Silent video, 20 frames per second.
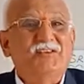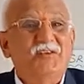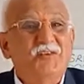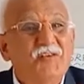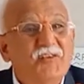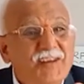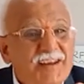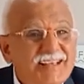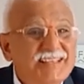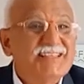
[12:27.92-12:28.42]

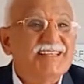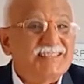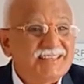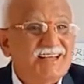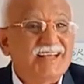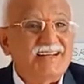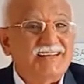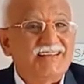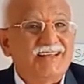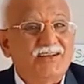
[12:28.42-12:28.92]
Phrases
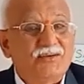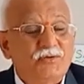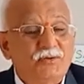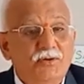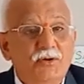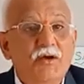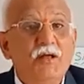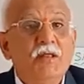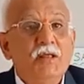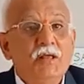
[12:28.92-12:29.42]
are there.
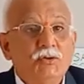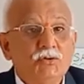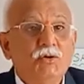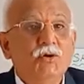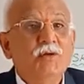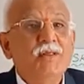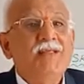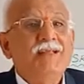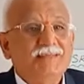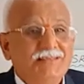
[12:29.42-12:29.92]

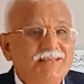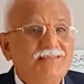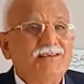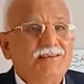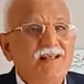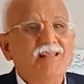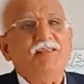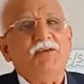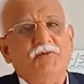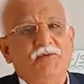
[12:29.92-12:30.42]
So these are
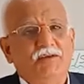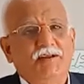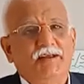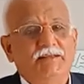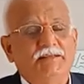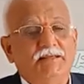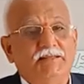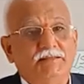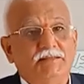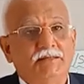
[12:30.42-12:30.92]
all the
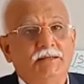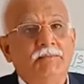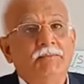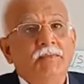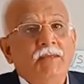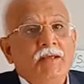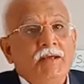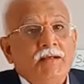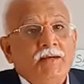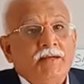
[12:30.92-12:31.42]
phrases.
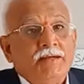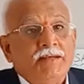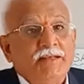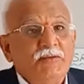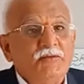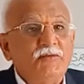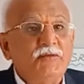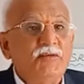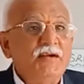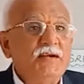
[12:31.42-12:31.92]

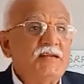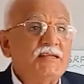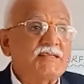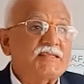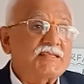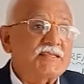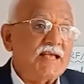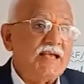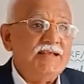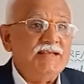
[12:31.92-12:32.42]
Different
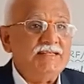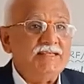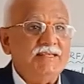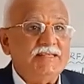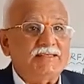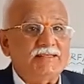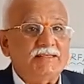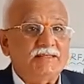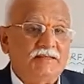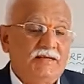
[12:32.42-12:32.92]

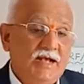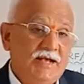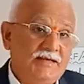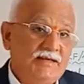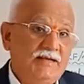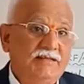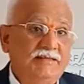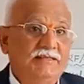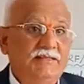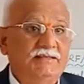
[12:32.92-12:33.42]
sciences,
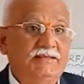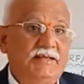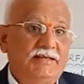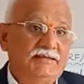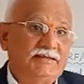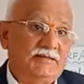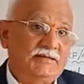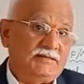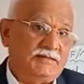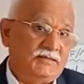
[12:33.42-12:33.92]
agricultural
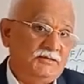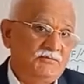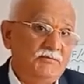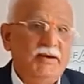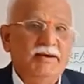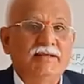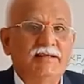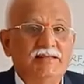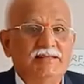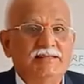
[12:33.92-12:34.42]
sciences,
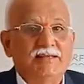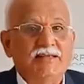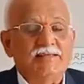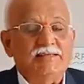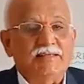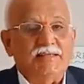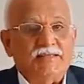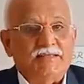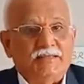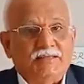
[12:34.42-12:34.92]
medical
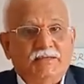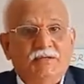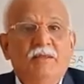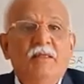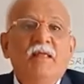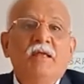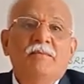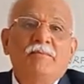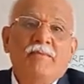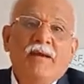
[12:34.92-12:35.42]
sciences,
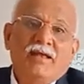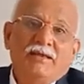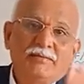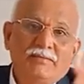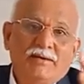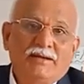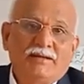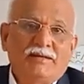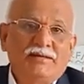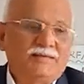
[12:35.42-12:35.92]

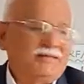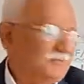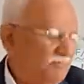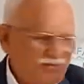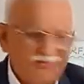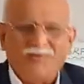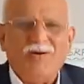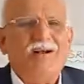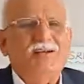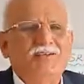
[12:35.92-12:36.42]
mathematical,
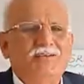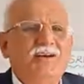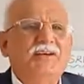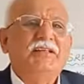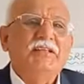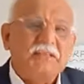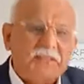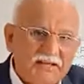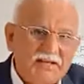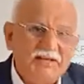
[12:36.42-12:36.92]
whatnot,
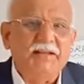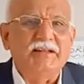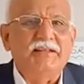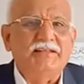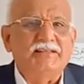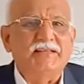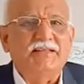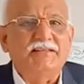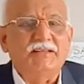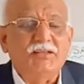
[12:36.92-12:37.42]
engineering
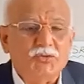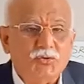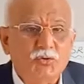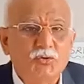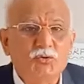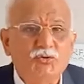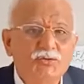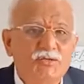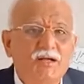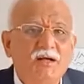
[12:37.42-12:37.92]
sciences
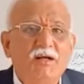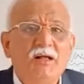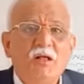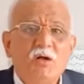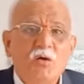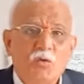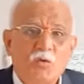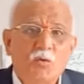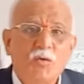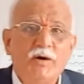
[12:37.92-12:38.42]
use the
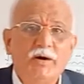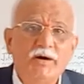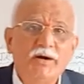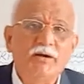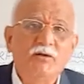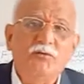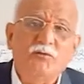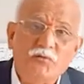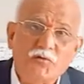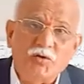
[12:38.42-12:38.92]

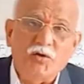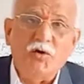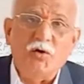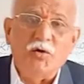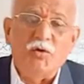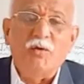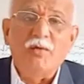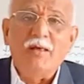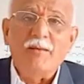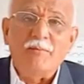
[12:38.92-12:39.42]
word
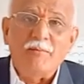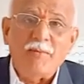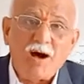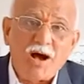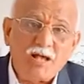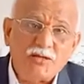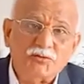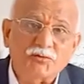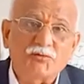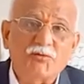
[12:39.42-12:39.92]
flow,
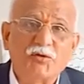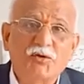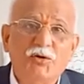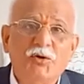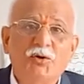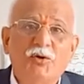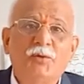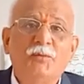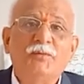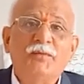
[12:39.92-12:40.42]
mass
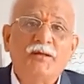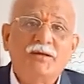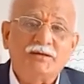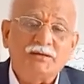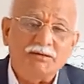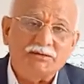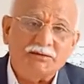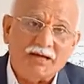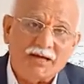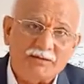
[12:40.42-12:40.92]
flow,
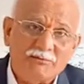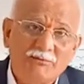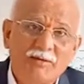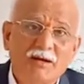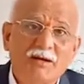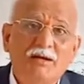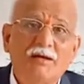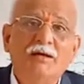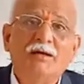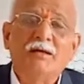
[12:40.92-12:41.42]

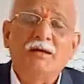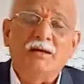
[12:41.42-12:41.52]
thermal,